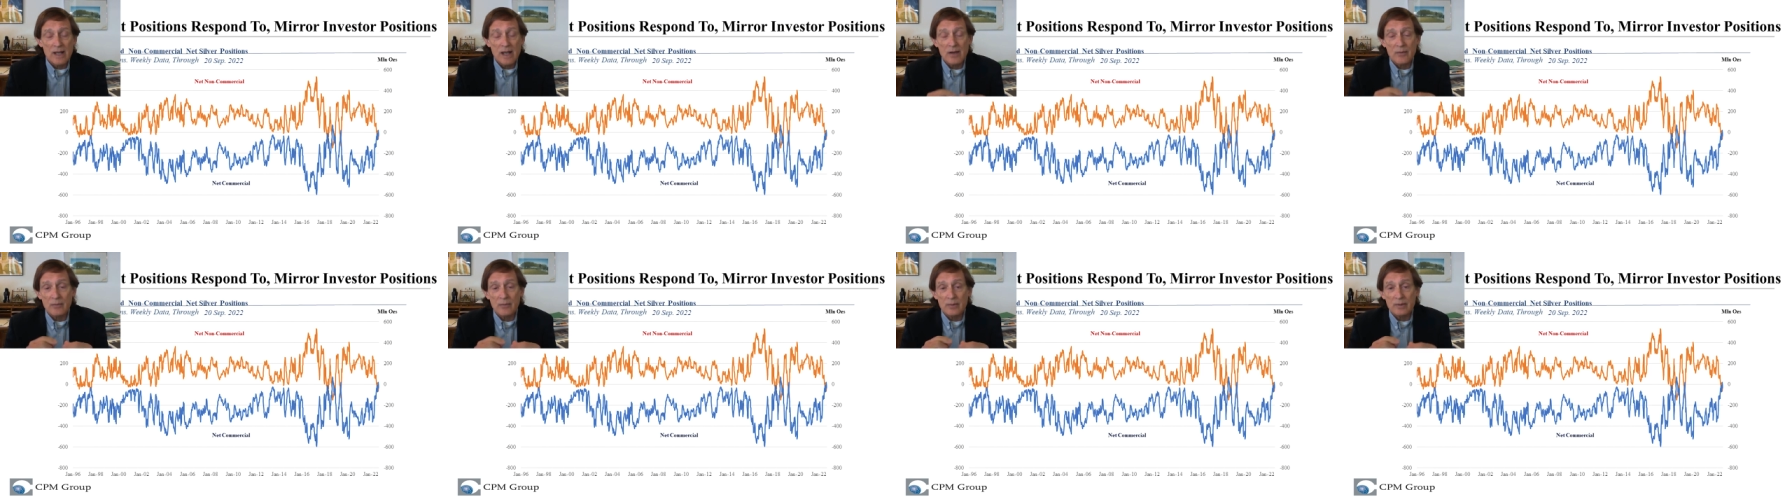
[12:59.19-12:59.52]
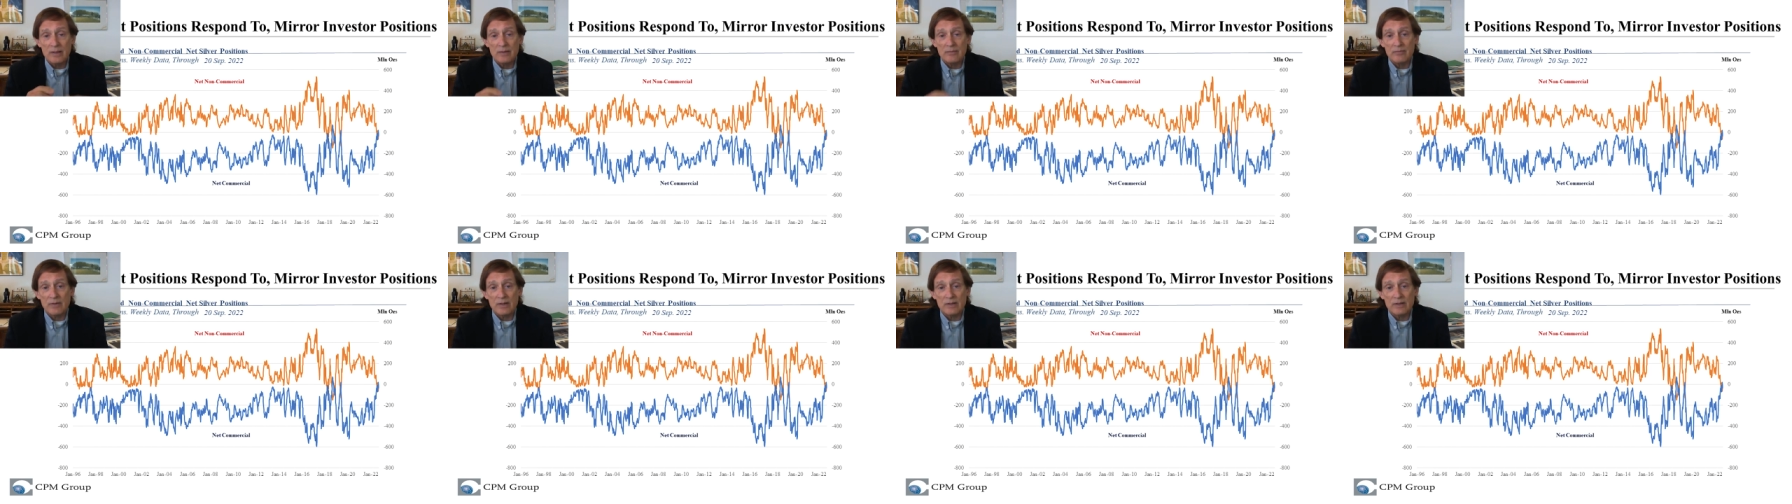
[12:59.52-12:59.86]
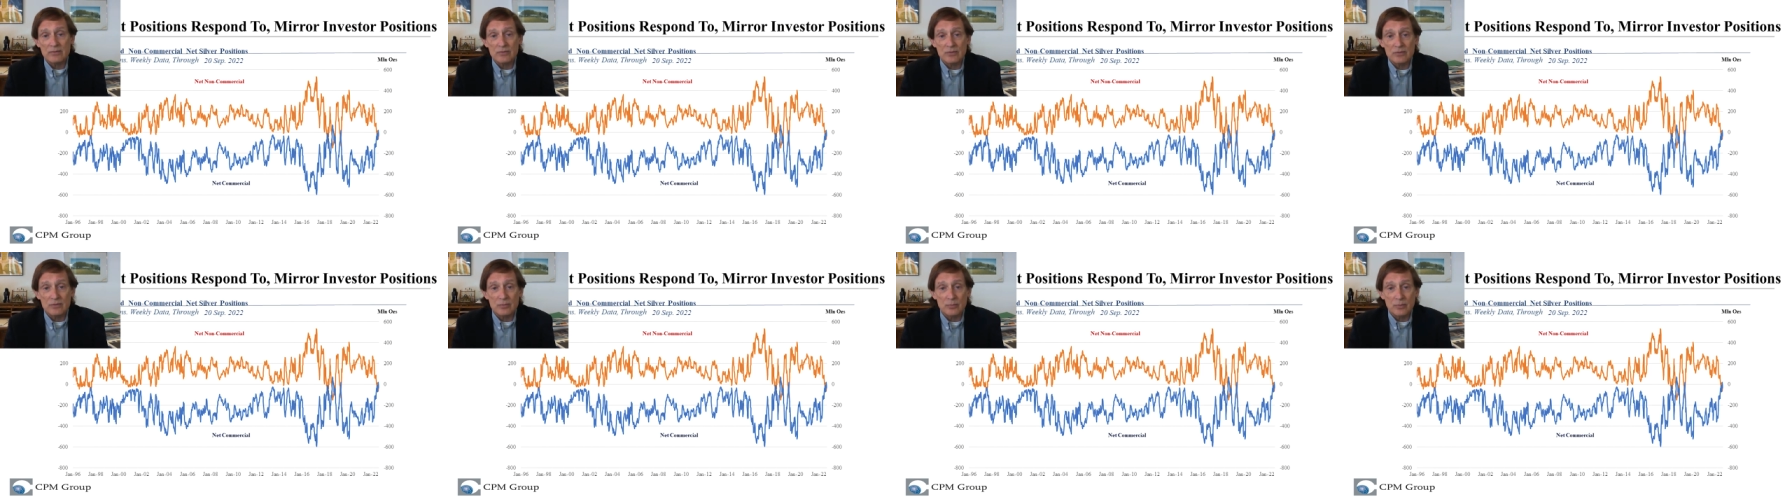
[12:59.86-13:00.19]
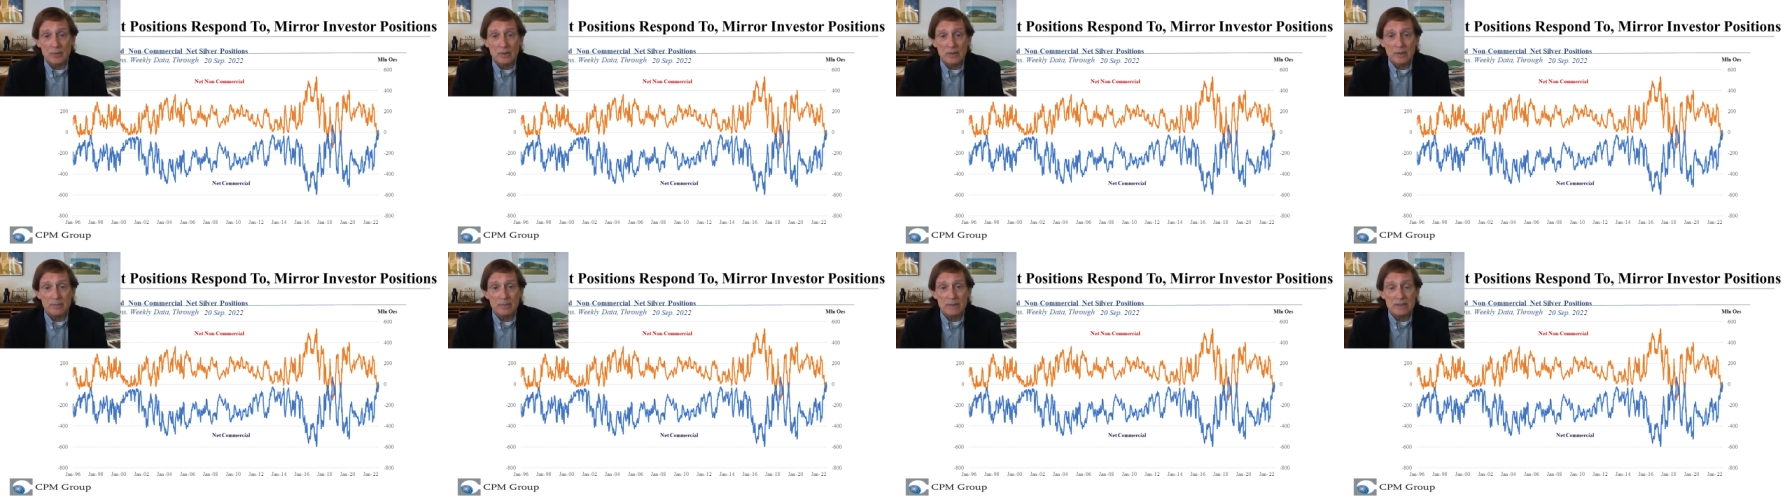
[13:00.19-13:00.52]
and when investors
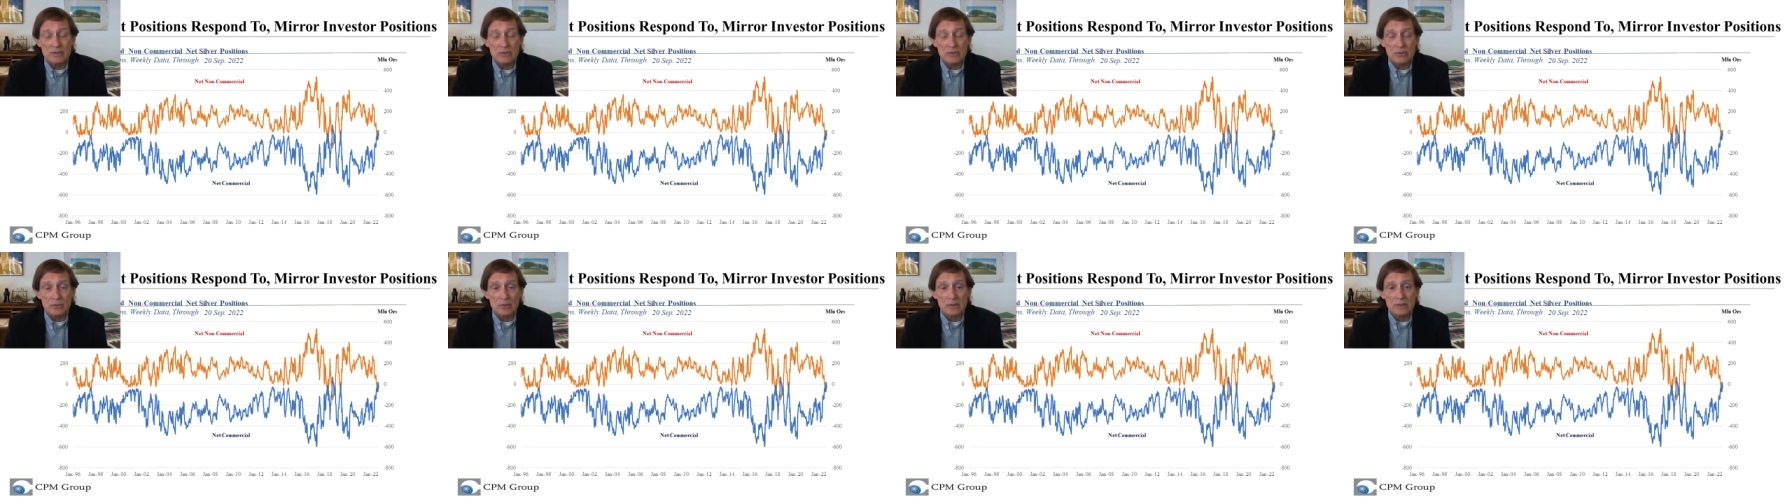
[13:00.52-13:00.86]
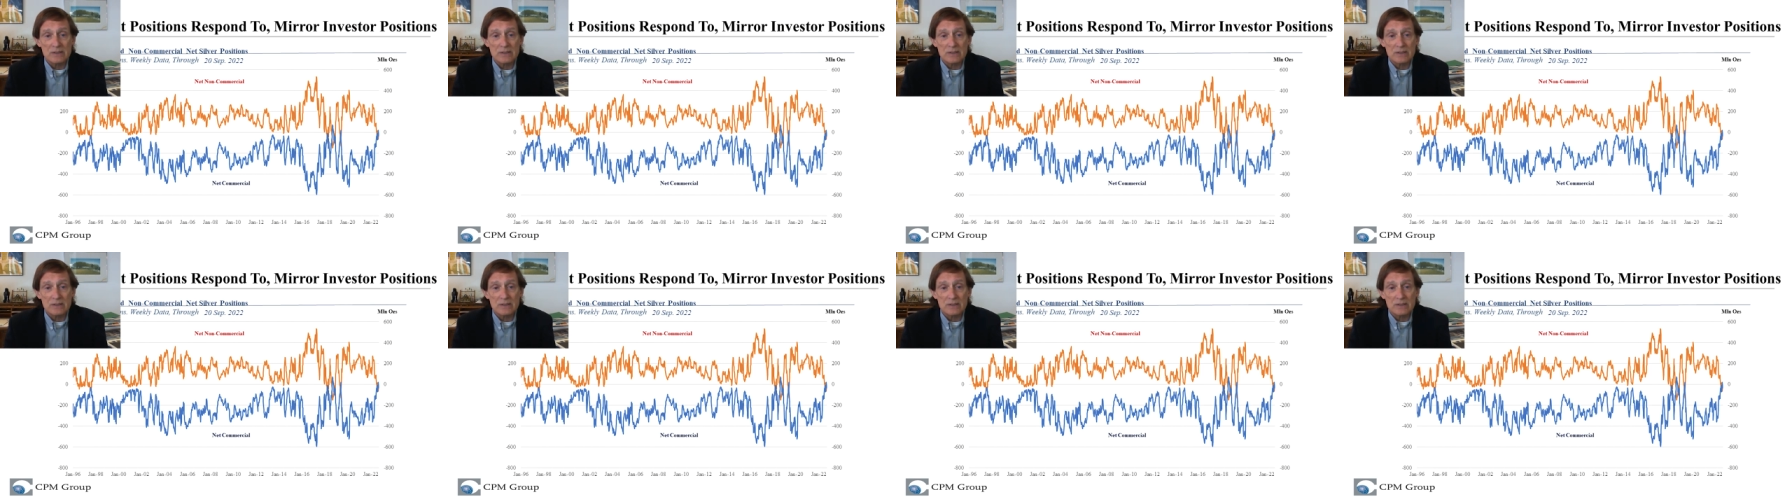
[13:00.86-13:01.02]
want to be short